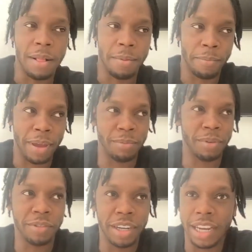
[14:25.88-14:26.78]
made me
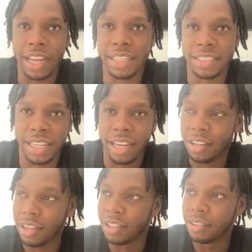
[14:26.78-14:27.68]
realize that
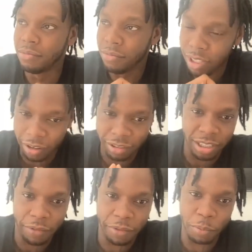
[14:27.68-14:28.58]
there was
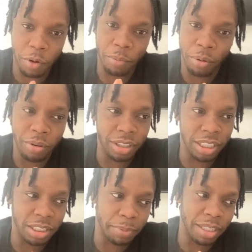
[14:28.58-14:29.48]
nothing more important than
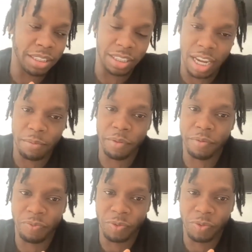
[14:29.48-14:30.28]
spending time with